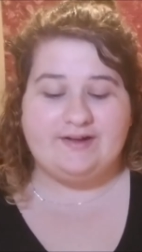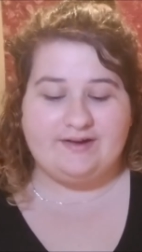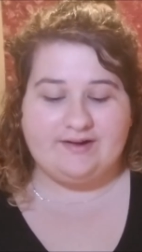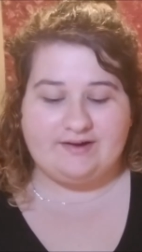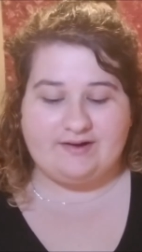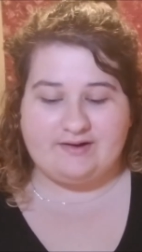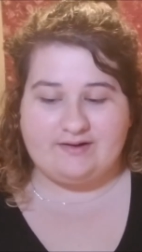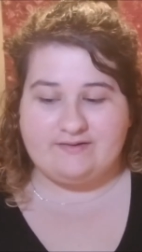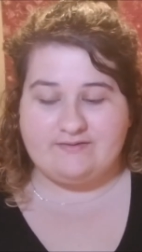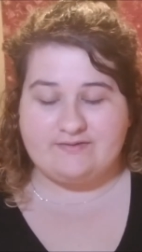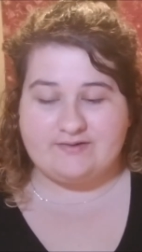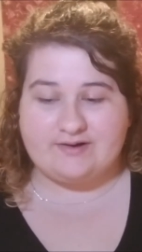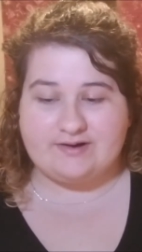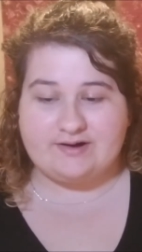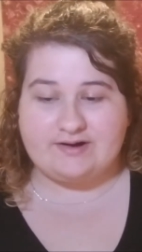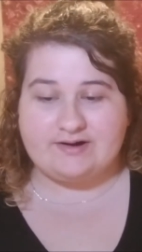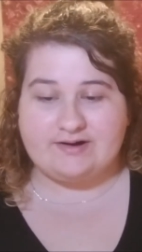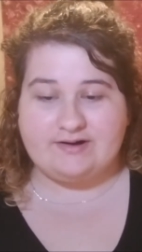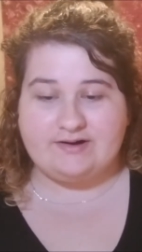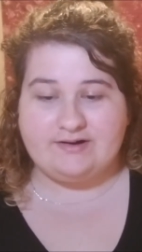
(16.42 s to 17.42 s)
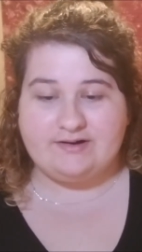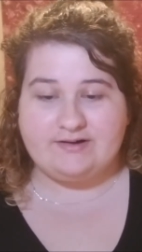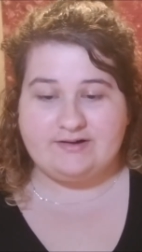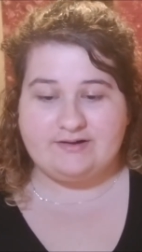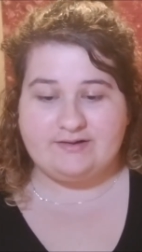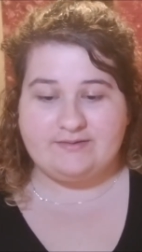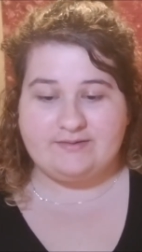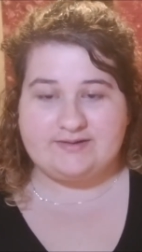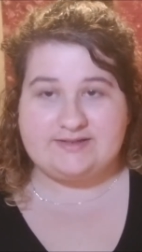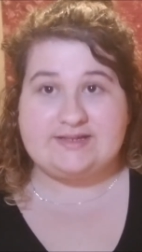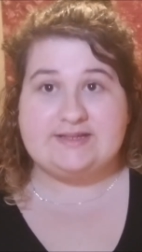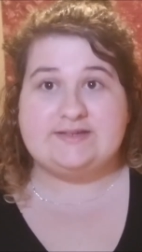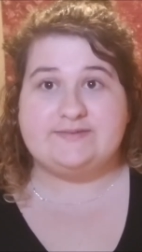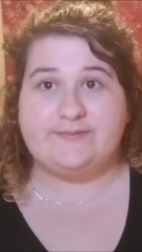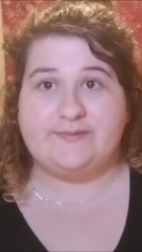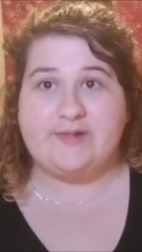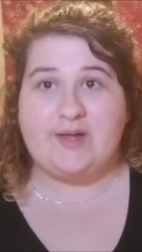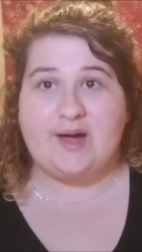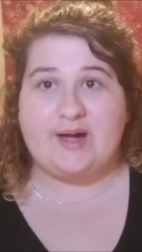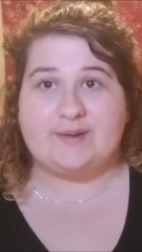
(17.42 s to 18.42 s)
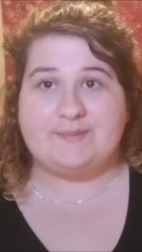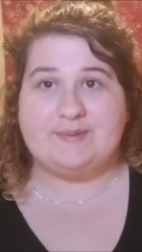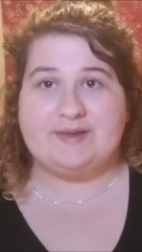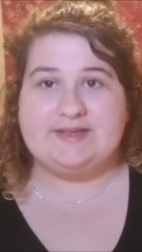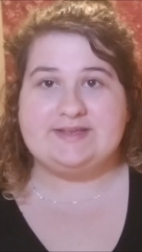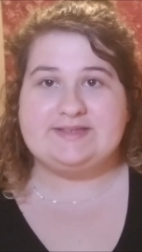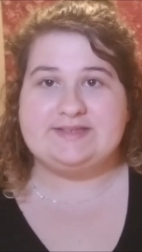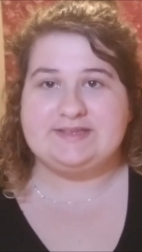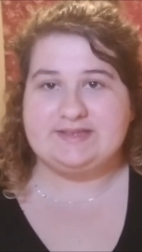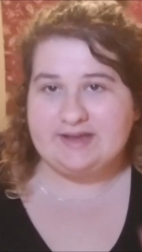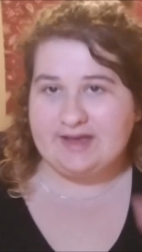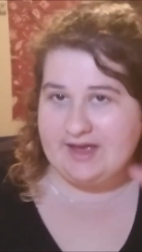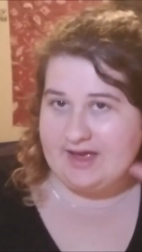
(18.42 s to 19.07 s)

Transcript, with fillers: over since Vlogmas,